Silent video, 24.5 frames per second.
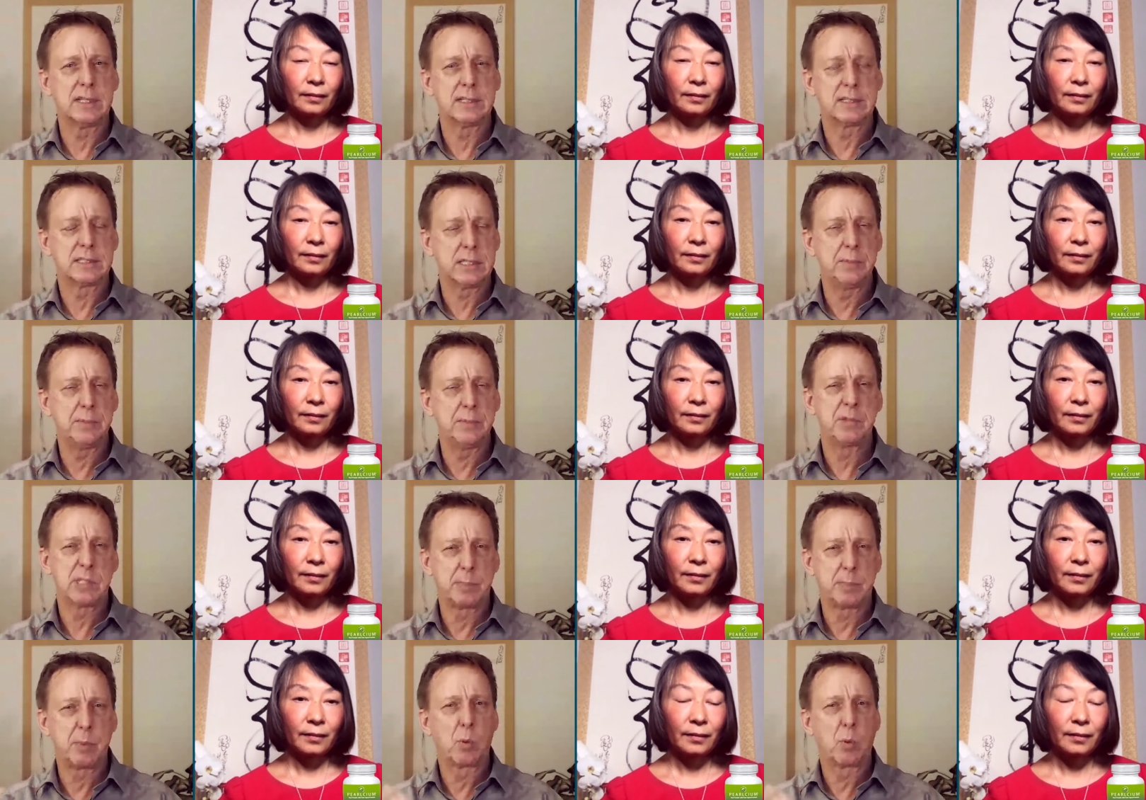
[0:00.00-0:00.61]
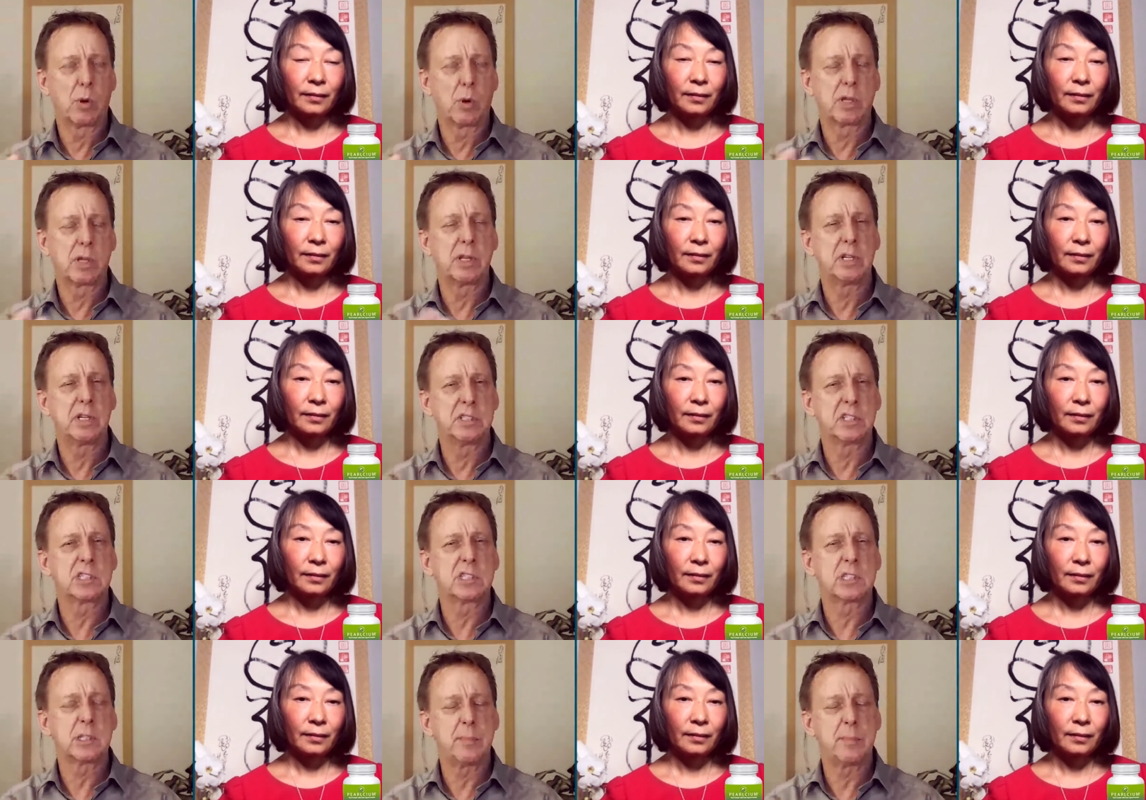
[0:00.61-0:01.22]
Speaker 1: It seems to be working
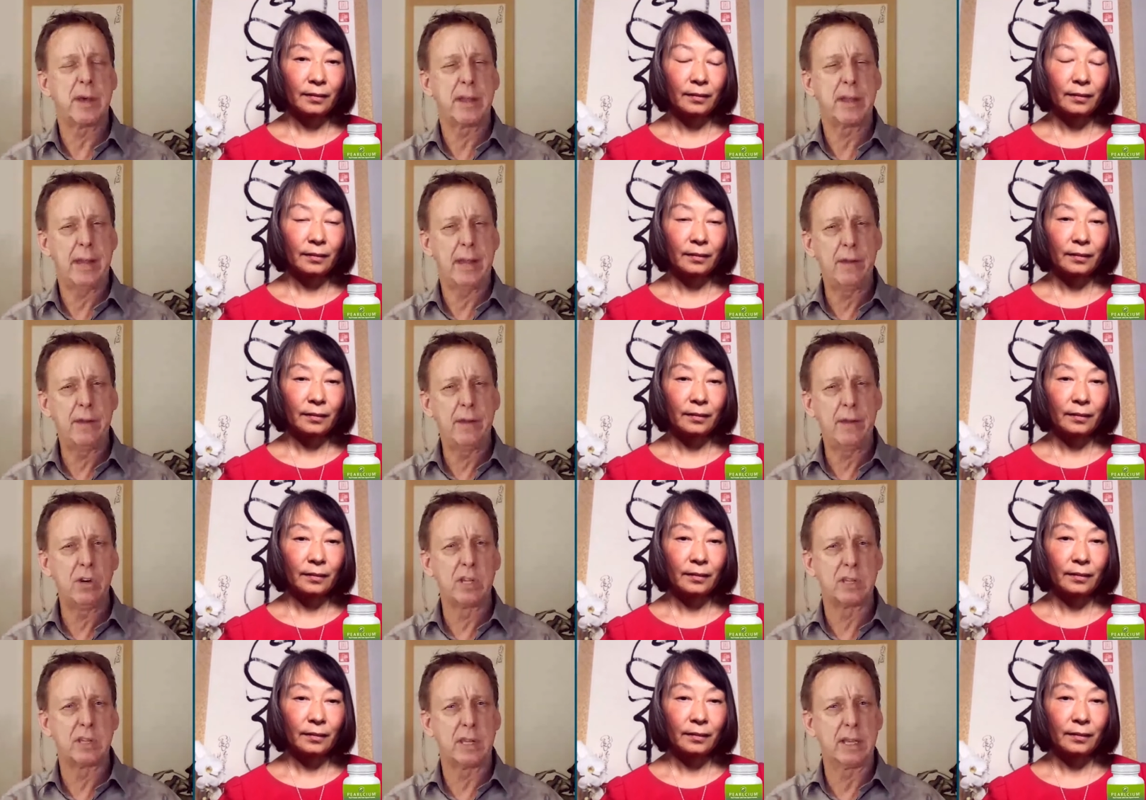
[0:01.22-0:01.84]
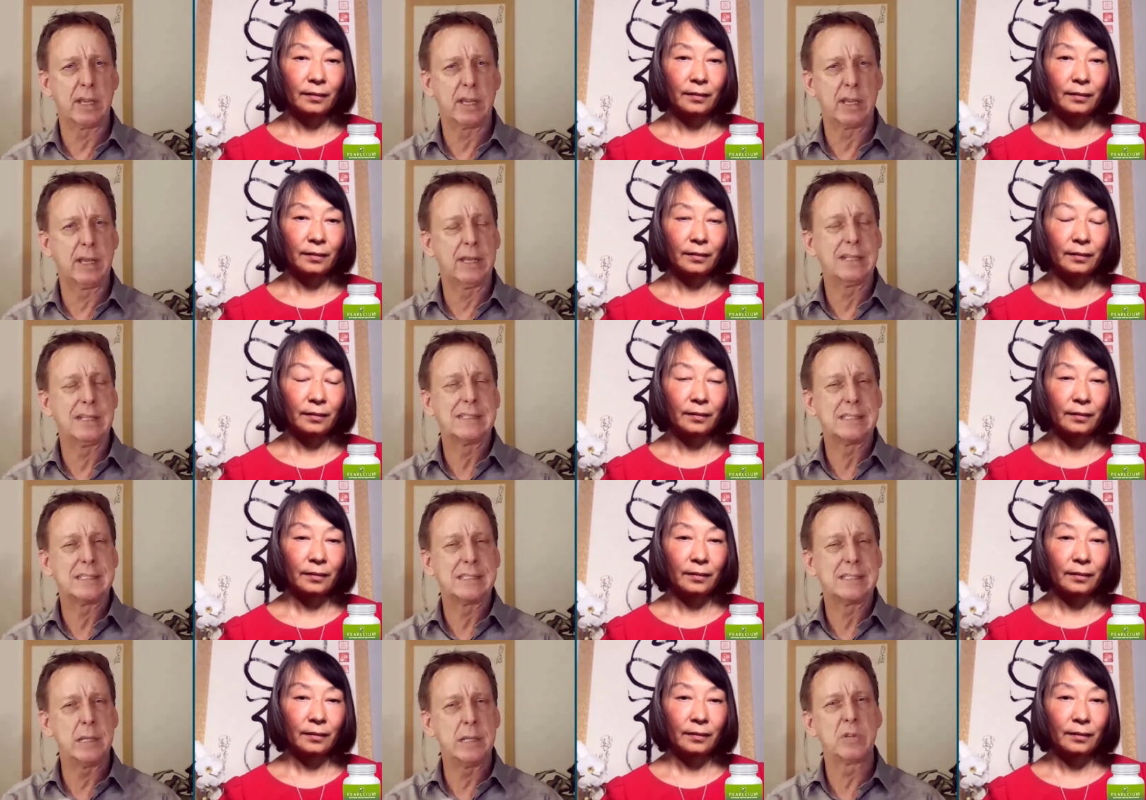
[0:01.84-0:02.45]
in just about everything. And
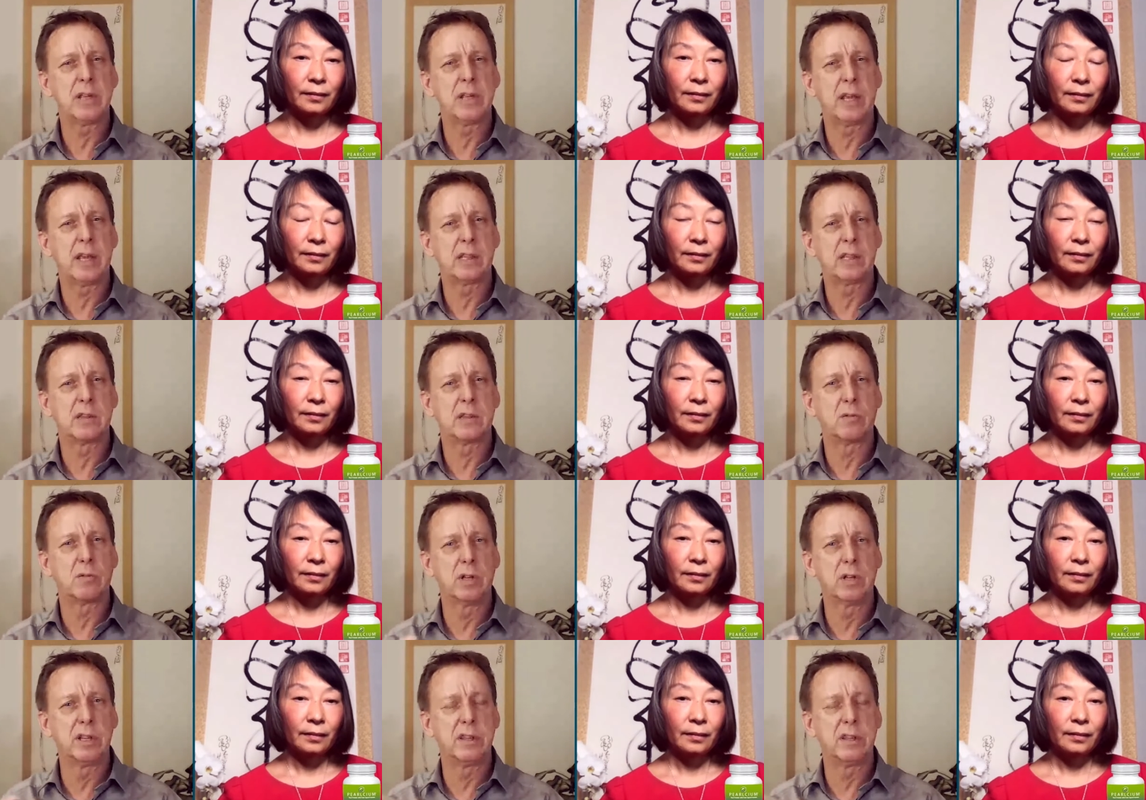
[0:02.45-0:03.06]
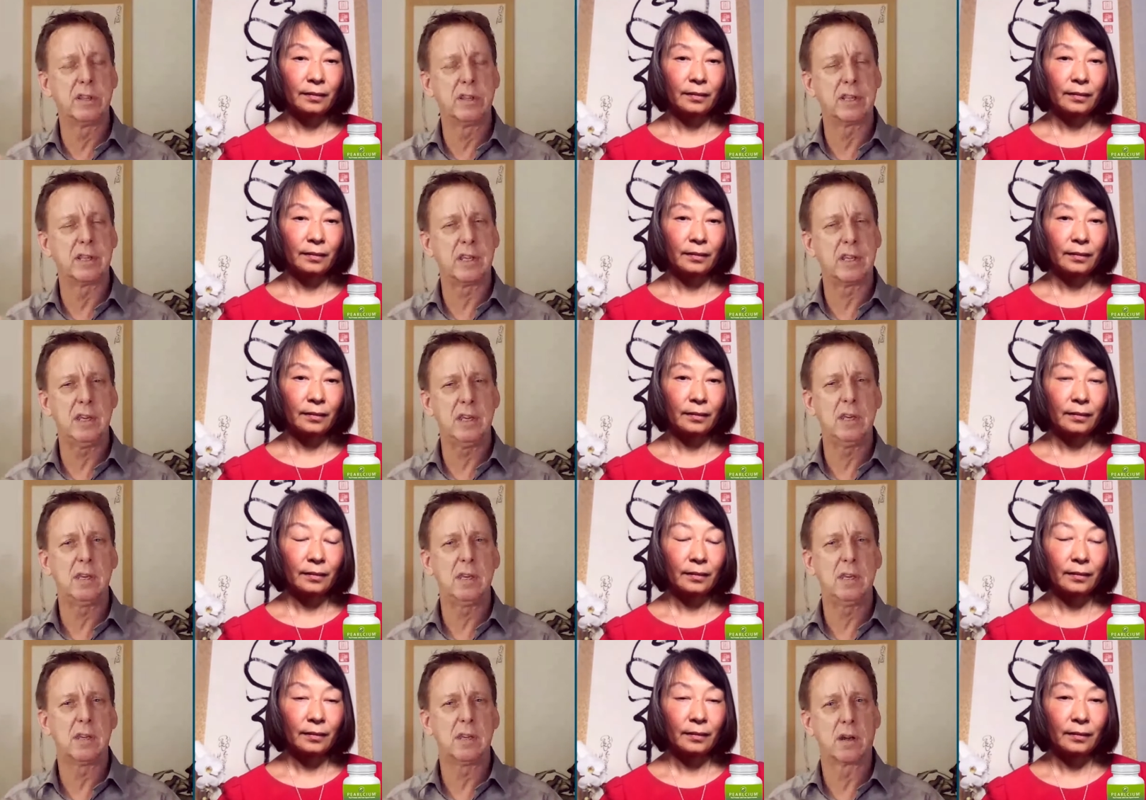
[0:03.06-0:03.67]
it seems like really the
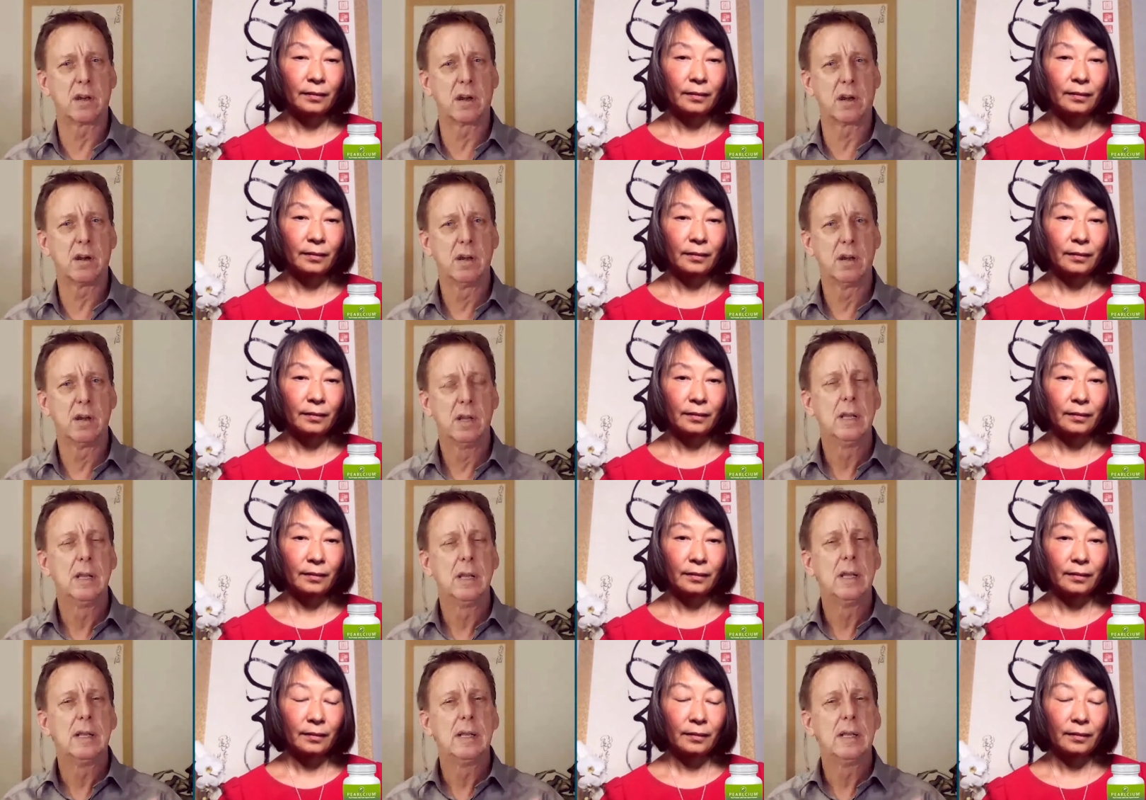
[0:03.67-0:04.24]
key here